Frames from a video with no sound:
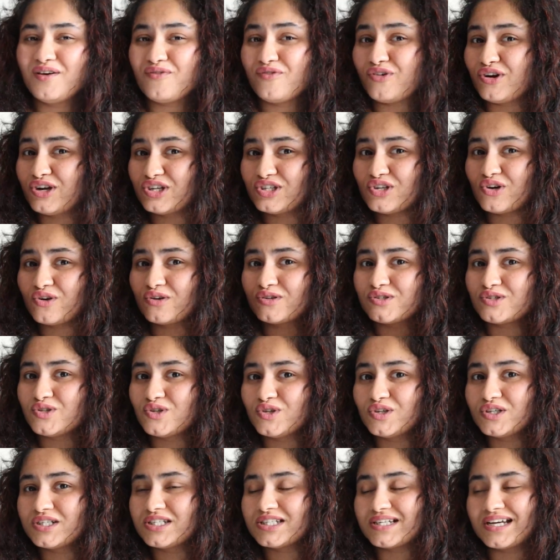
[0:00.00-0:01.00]
for a dog
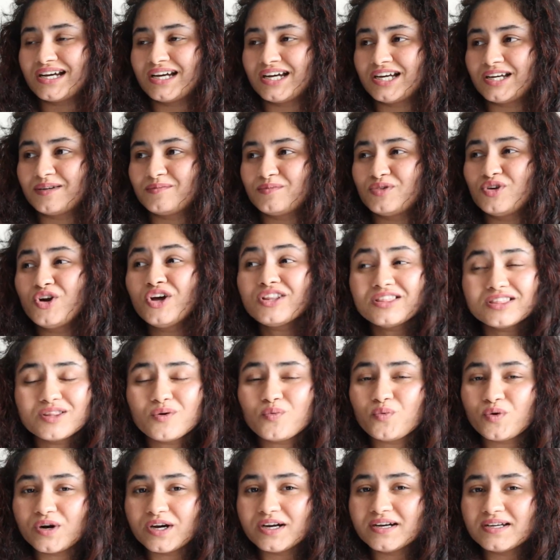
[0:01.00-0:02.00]
snood. Not
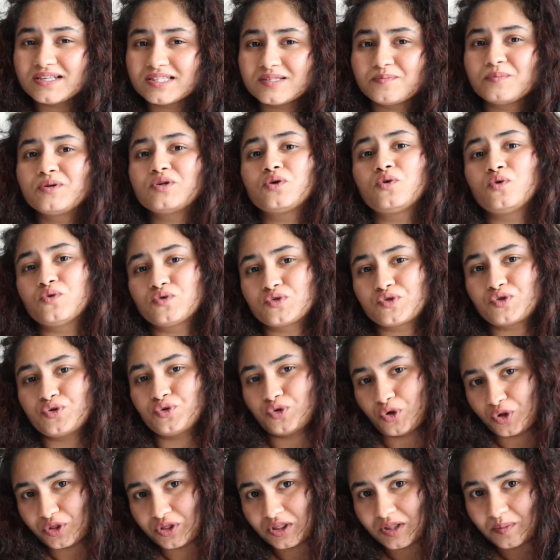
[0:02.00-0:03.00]
the worst, but also
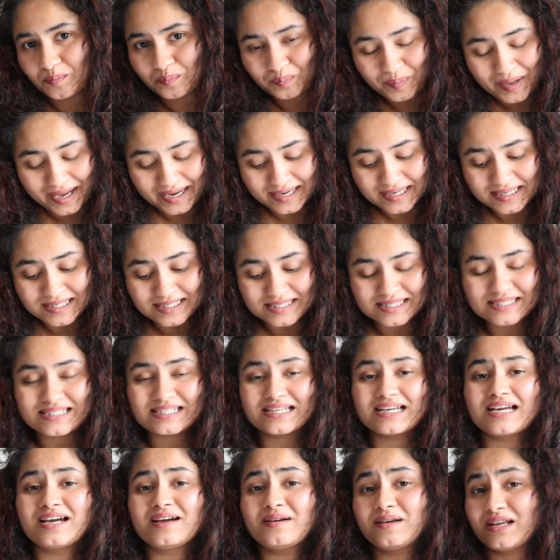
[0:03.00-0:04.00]
not the
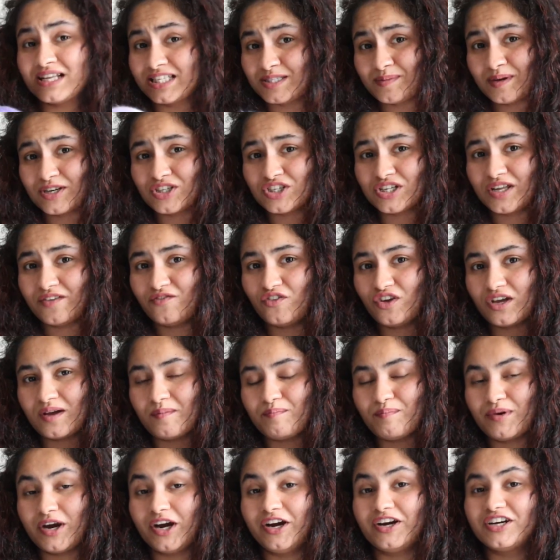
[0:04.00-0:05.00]
best, especially if you
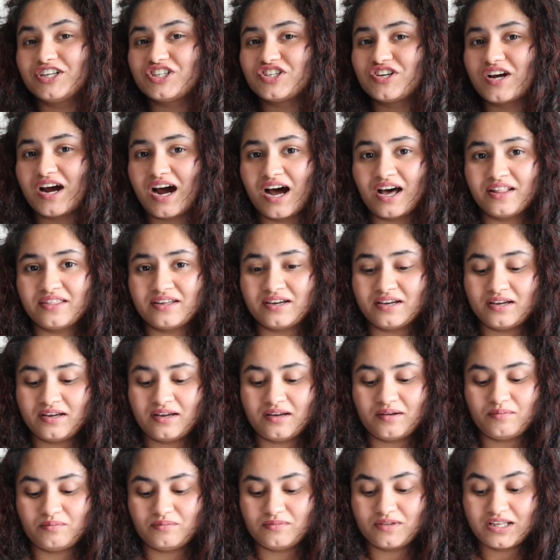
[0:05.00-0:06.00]
compare it to
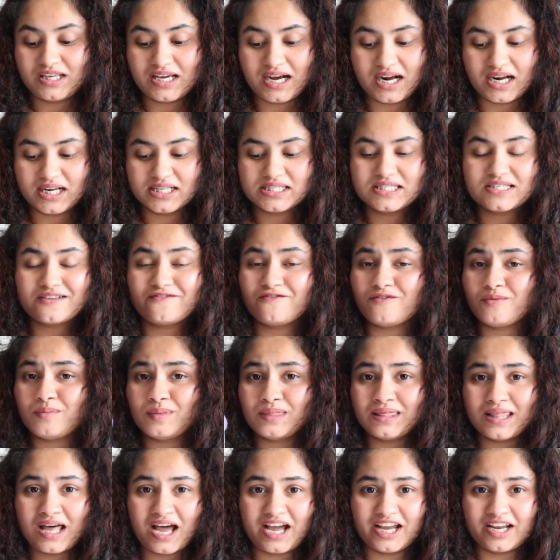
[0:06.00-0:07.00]
other yarns
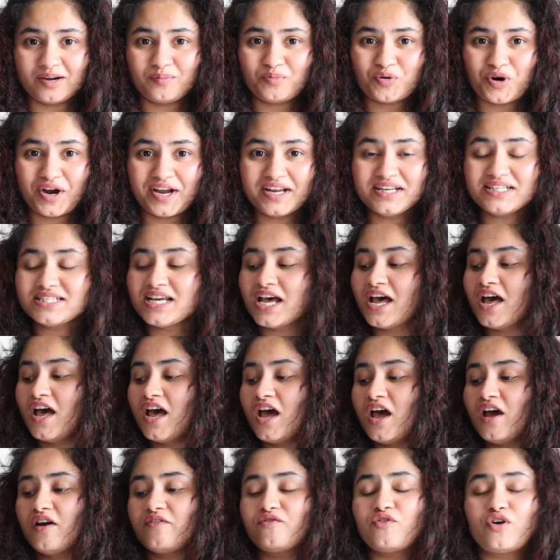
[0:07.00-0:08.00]
from Lion brand.
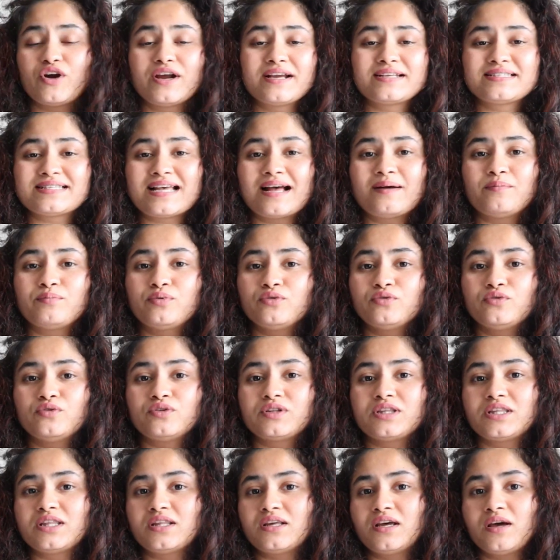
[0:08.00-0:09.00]
For
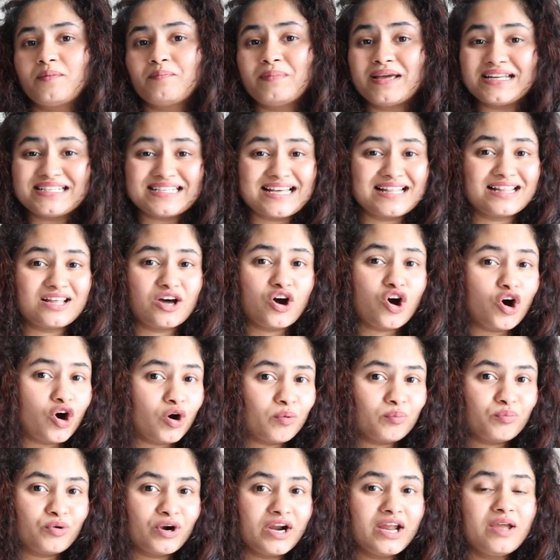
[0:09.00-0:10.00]
example, the Mandela
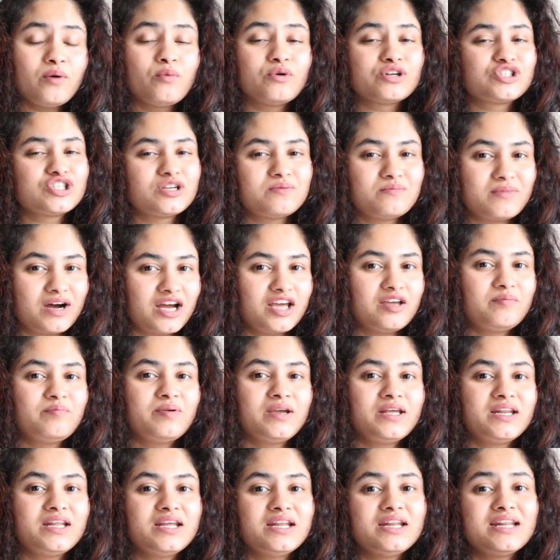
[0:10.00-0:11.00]
Ombre, which in my
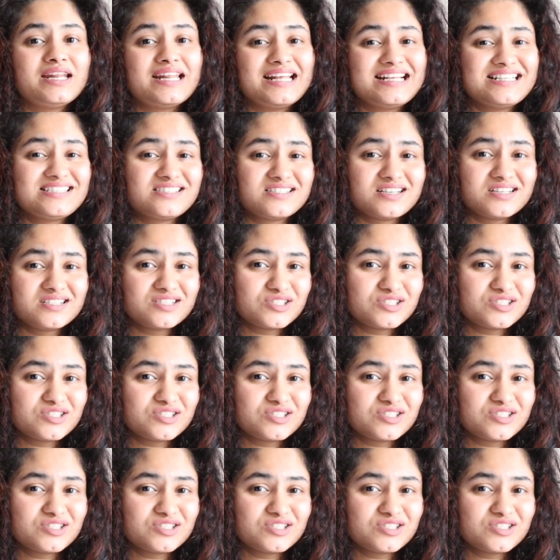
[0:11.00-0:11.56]
opinion is a